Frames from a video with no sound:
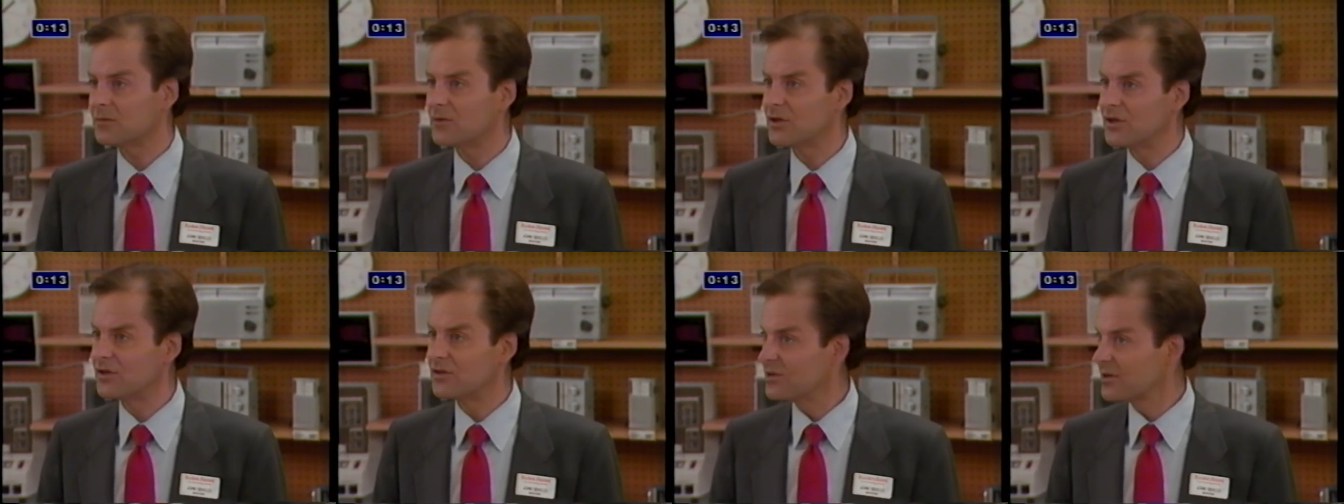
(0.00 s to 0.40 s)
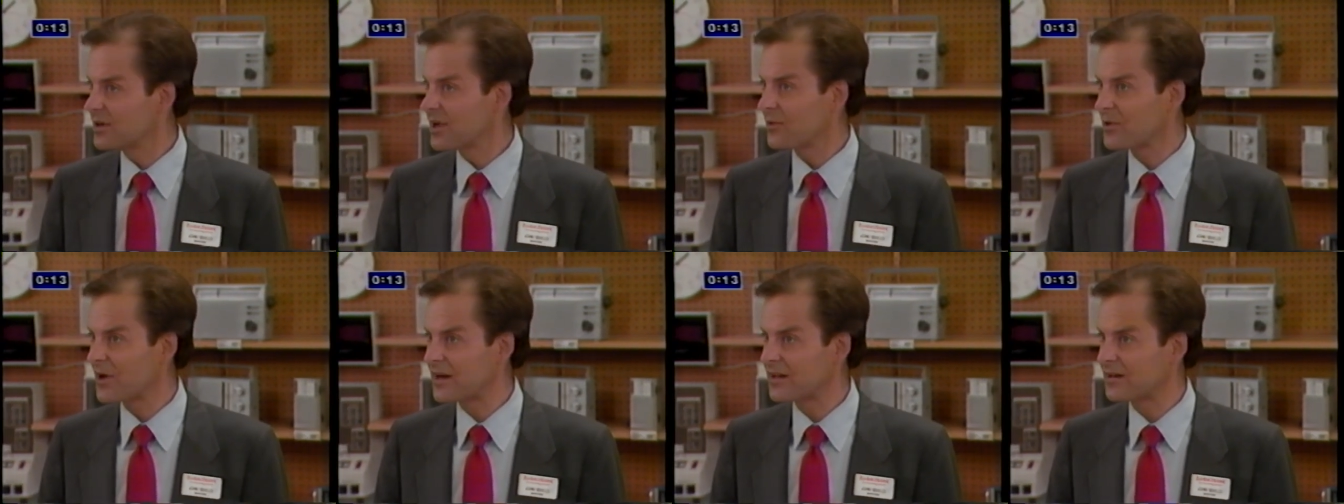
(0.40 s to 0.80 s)
when you do
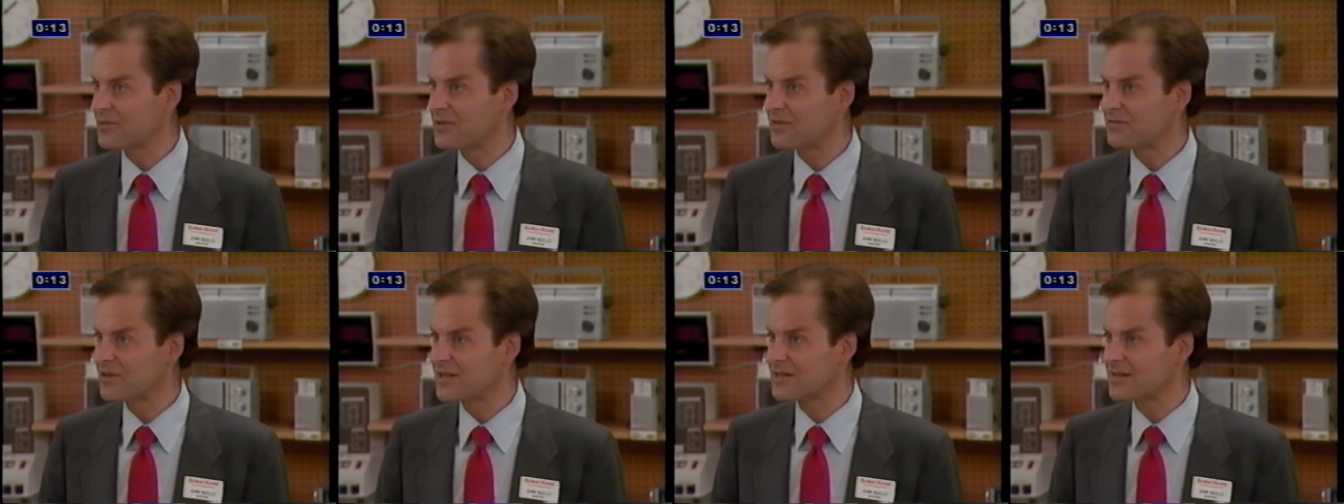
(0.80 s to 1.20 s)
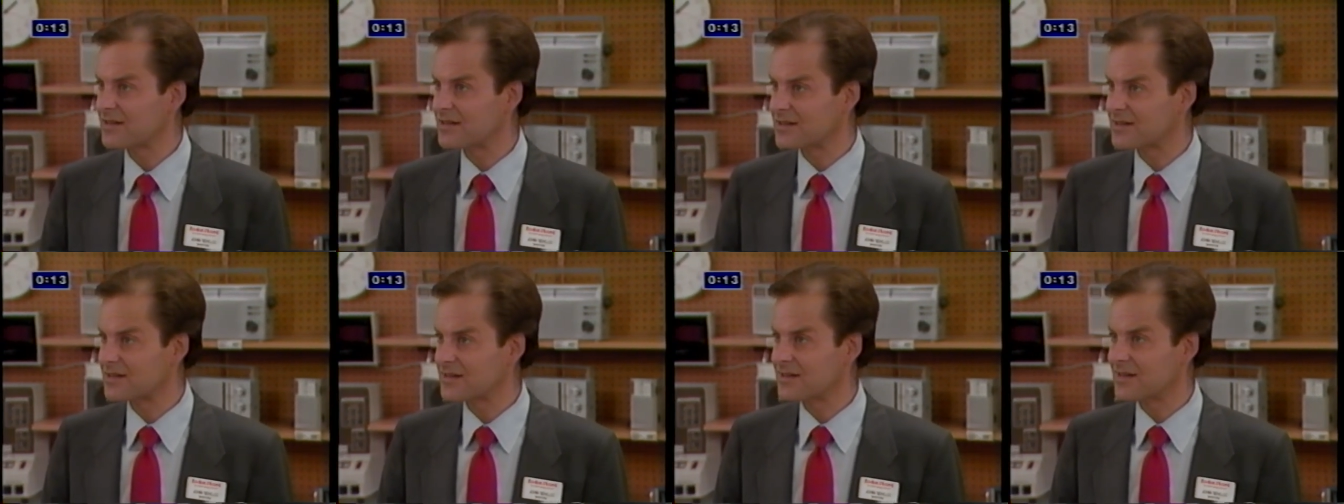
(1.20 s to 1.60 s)
get ready to invest
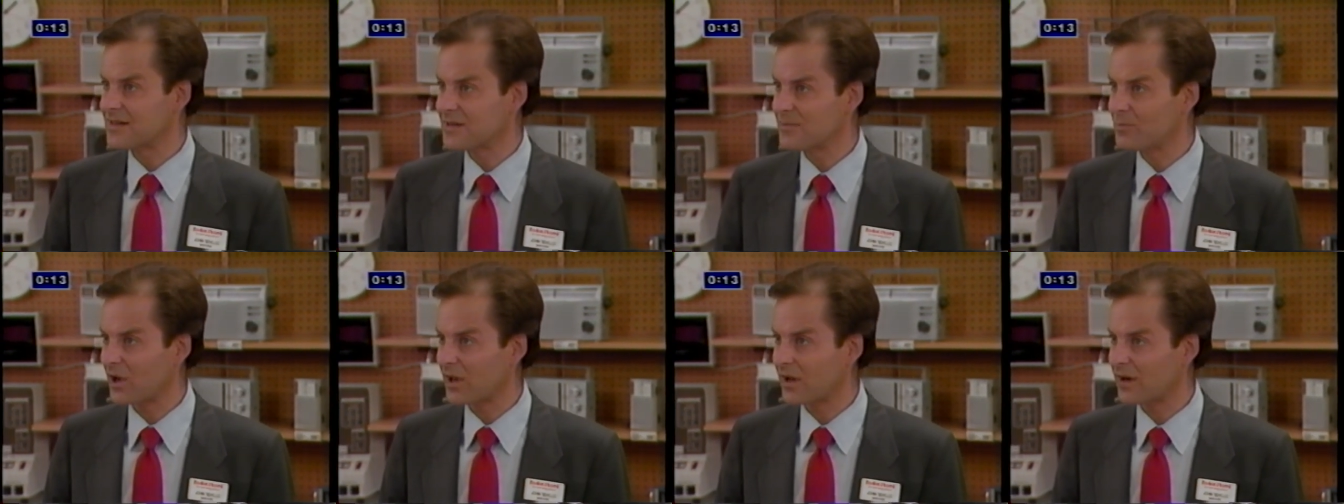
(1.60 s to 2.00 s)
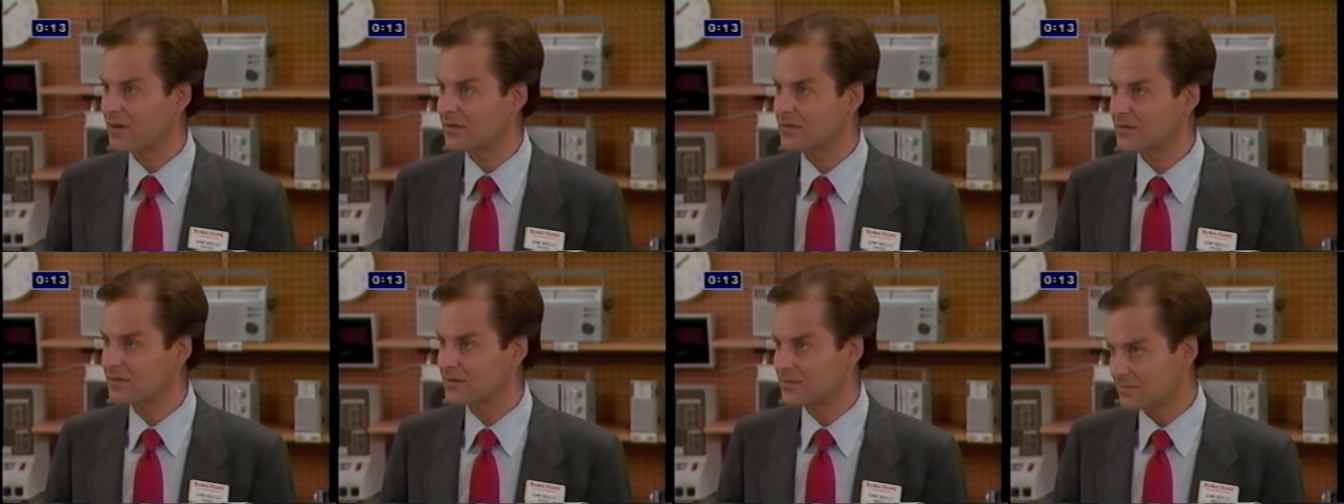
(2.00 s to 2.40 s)
in a CD
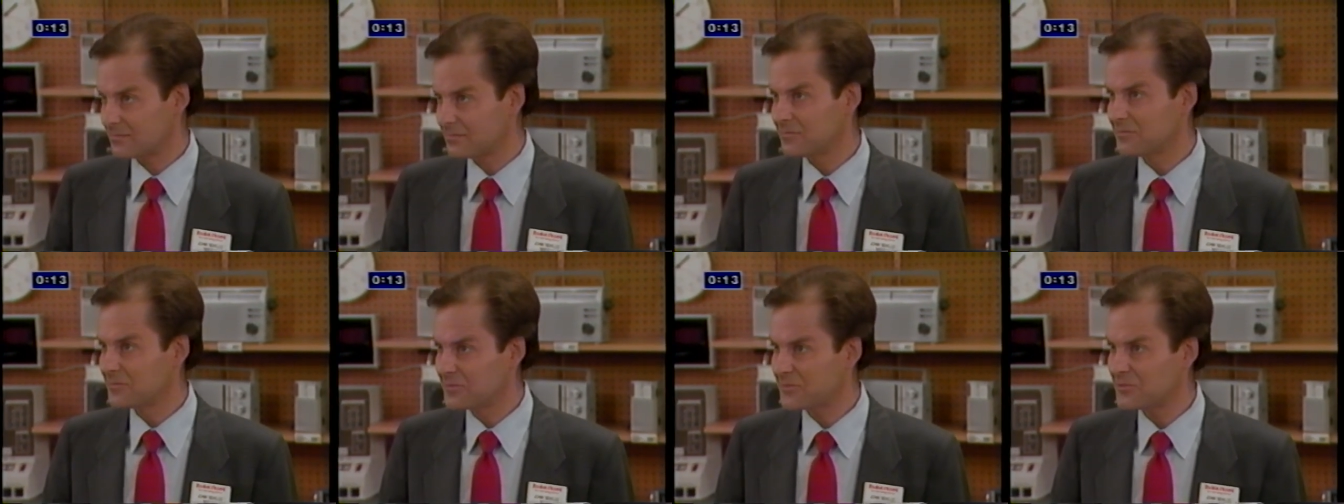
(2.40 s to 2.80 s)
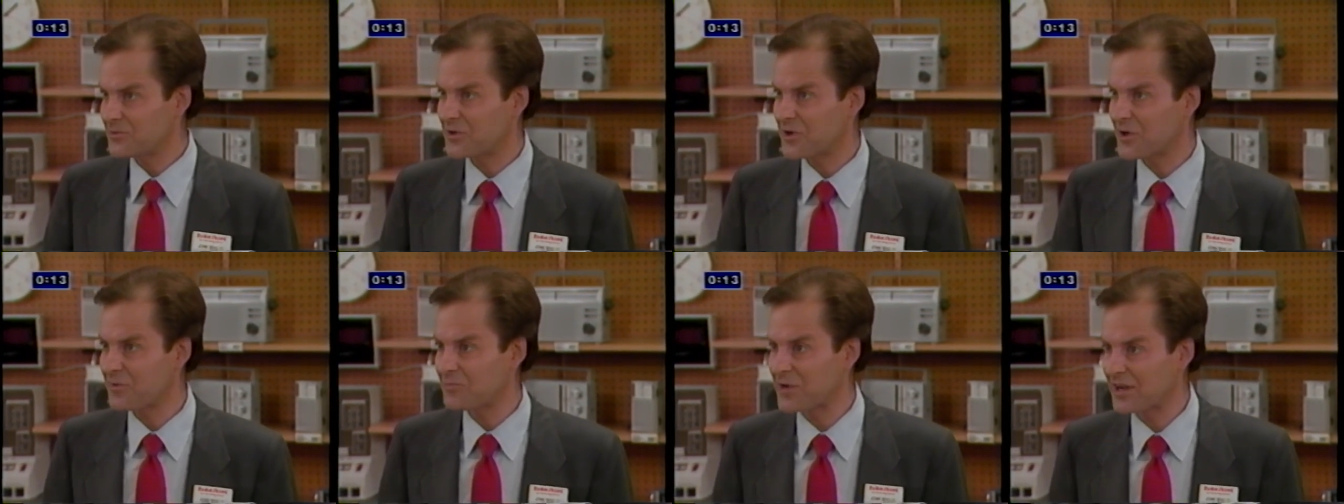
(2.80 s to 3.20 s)
player that
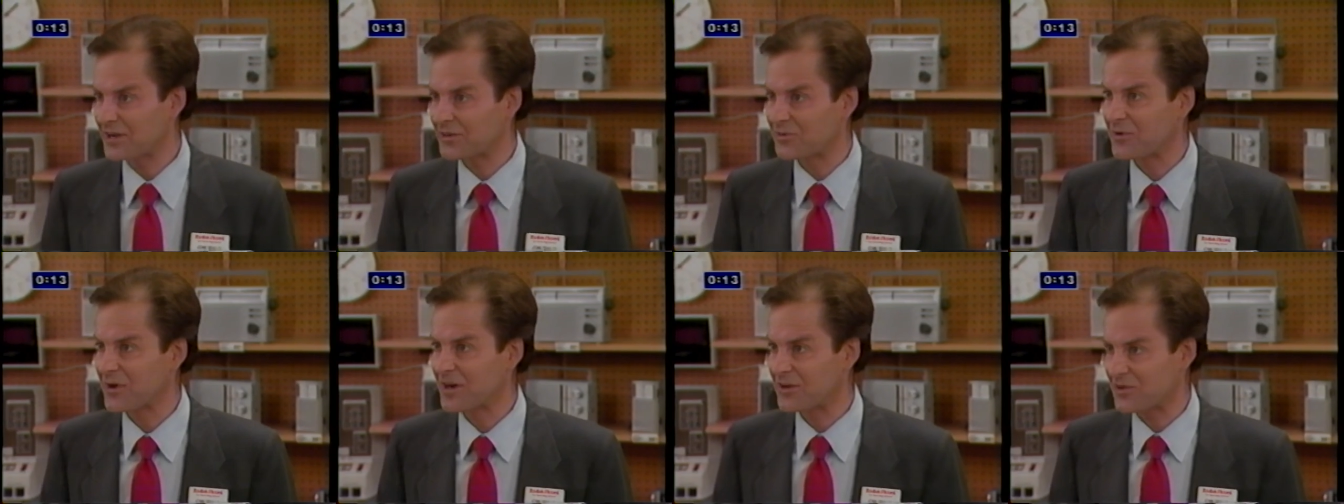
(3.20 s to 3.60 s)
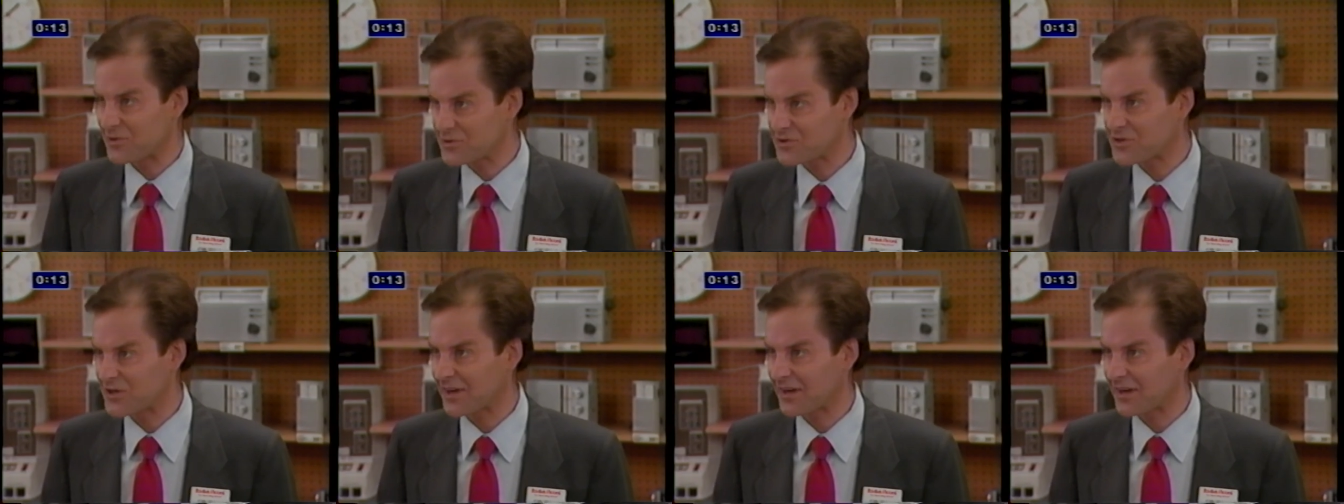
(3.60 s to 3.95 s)
you come back to Radio